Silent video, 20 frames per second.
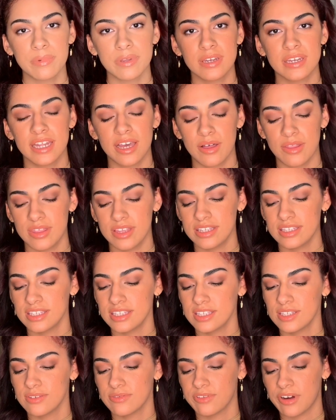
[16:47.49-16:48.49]
Now this
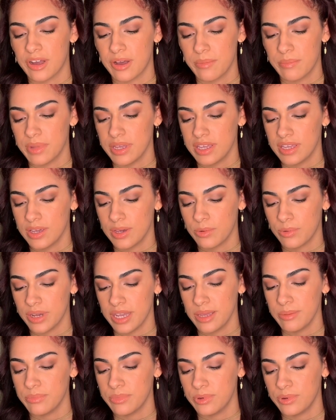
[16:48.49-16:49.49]
is from
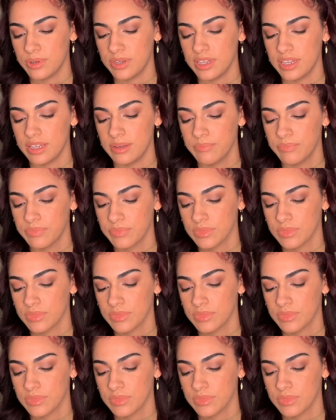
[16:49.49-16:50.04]
Equate Beauty,